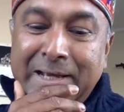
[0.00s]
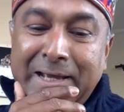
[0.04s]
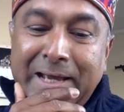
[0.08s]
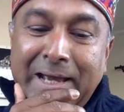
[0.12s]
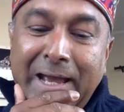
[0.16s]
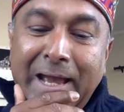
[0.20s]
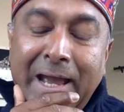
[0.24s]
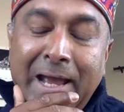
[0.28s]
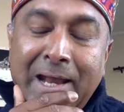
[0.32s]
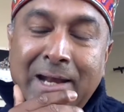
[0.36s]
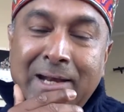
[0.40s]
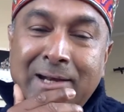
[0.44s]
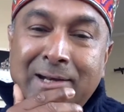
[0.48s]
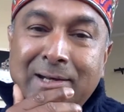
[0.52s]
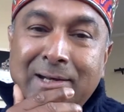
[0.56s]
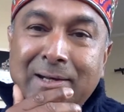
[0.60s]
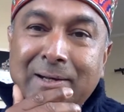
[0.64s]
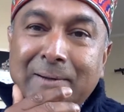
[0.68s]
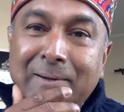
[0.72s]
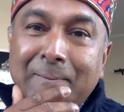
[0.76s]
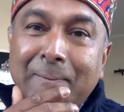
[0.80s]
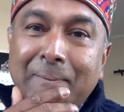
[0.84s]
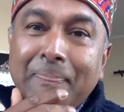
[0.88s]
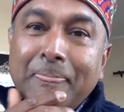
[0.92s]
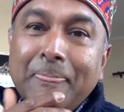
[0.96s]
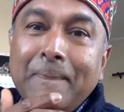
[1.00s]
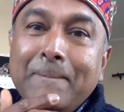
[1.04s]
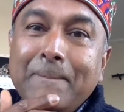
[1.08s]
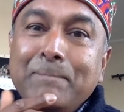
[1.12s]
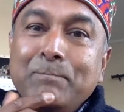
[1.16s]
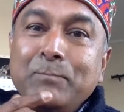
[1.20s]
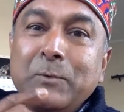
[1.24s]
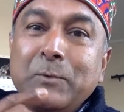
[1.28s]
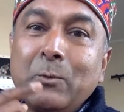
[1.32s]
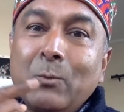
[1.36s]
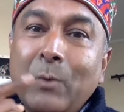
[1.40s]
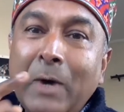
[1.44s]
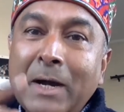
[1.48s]
And
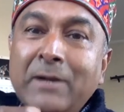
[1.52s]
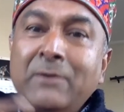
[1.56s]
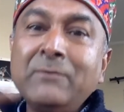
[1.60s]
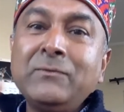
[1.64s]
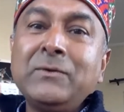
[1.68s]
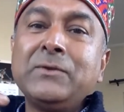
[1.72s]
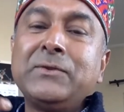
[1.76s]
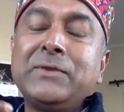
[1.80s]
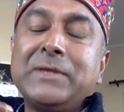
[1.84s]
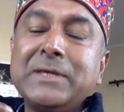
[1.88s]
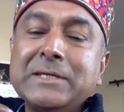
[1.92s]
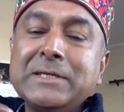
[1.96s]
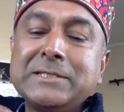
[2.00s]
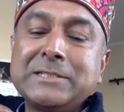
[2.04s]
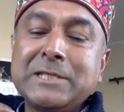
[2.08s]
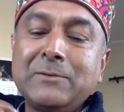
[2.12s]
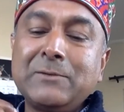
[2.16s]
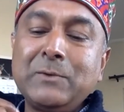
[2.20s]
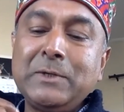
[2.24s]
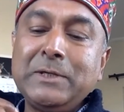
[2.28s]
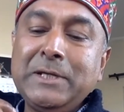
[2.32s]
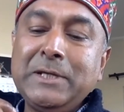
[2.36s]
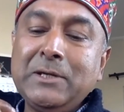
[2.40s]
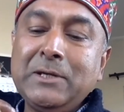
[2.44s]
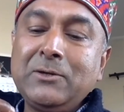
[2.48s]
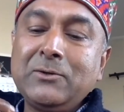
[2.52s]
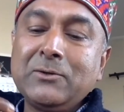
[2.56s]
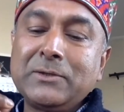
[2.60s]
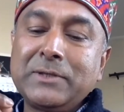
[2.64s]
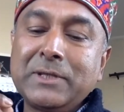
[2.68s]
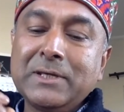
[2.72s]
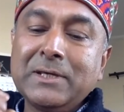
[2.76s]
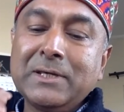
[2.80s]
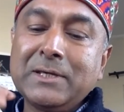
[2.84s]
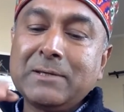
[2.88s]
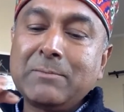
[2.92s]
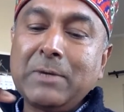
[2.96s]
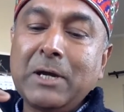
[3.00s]
one of the things that we need to
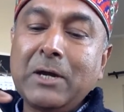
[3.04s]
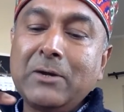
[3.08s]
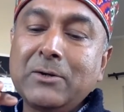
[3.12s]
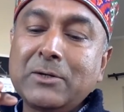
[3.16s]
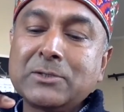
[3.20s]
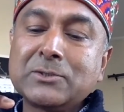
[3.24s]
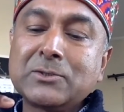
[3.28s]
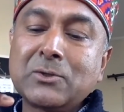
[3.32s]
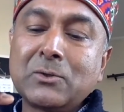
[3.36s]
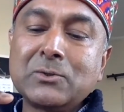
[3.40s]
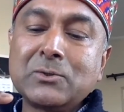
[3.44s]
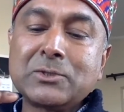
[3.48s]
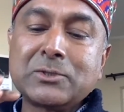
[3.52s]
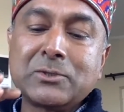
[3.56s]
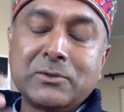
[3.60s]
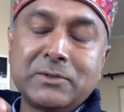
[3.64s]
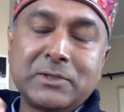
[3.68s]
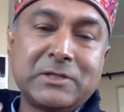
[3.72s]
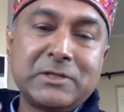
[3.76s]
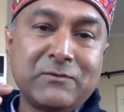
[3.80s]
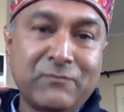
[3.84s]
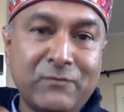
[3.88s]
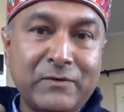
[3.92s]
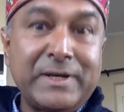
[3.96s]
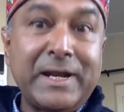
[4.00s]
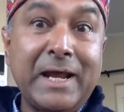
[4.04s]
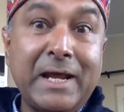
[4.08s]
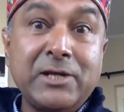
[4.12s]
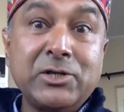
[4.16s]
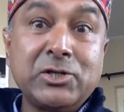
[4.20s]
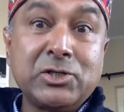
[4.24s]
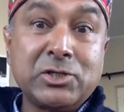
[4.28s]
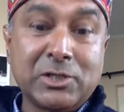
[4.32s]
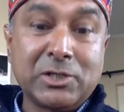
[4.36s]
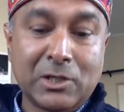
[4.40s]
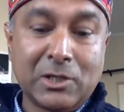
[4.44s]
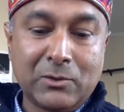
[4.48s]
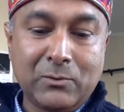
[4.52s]
think about is also this
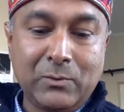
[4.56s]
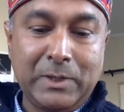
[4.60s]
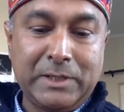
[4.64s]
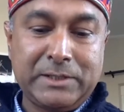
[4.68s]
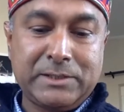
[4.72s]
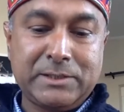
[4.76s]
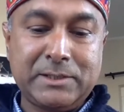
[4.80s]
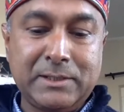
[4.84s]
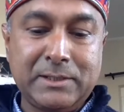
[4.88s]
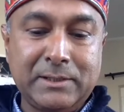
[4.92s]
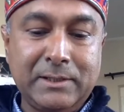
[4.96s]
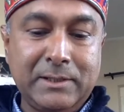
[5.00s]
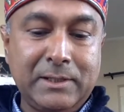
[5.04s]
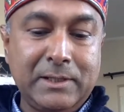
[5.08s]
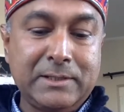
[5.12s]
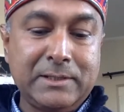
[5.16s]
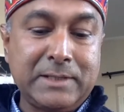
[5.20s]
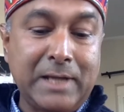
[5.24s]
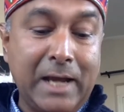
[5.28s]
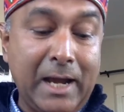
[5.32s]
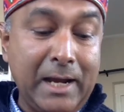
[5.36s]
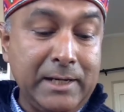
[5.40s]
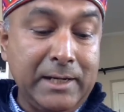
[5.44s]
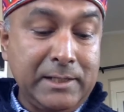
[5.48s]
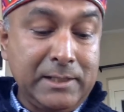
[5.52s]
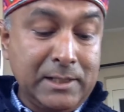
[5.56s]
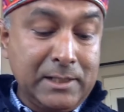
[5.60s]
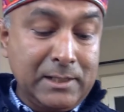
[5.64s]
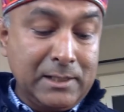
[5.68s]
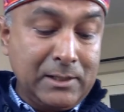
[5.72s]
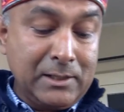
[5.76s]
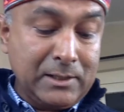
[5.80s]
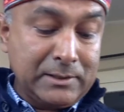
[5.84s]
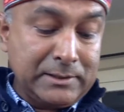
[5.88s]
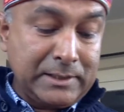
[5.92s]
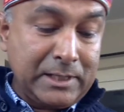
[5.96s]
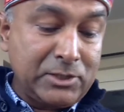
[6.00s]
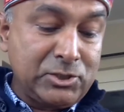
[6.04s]
financial question, this
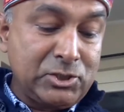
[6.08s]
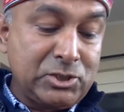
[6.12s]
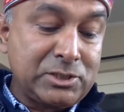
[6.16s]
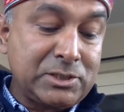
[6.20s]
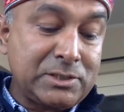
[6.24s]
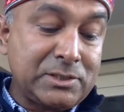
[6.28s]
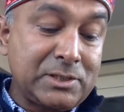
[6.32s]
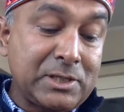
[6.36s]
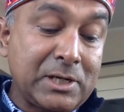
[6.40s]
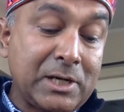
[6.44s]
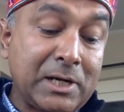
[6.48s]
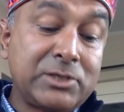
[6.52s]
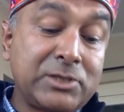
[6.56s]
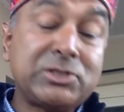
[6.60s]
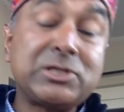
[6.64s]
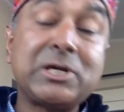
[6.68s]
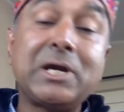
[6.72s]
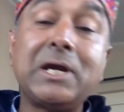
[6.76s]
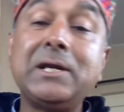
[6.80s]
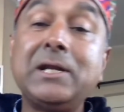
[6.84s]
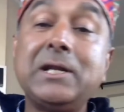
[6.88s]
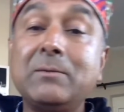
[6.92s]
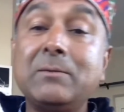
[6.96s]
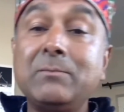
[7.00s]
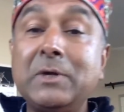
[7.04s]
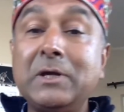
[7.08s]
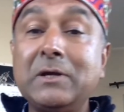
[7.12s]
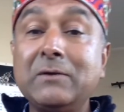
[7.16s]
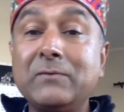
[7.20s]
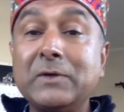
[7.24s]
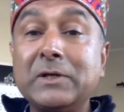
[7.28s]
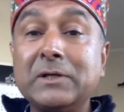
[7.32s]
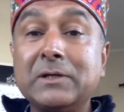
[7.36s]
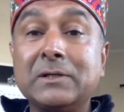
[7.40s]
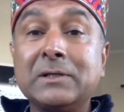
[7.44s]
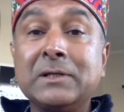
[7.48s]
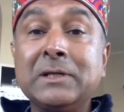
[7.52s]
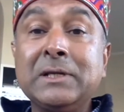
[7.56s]
idea that China may
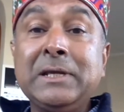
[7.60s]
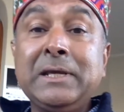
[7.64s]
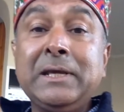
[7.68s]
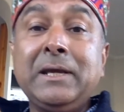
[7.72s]
will,